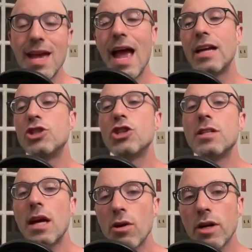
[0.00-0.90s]
And
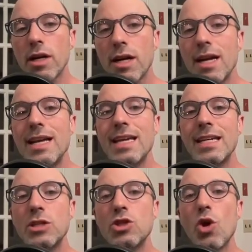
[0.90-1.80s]
generic
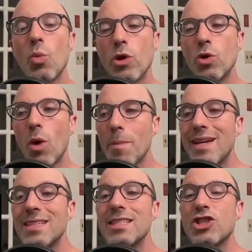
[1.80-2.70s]
is when you want to make
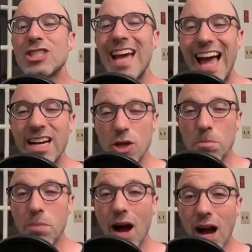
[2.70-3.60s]
decisions at
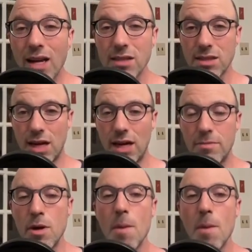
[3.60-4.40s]
compile time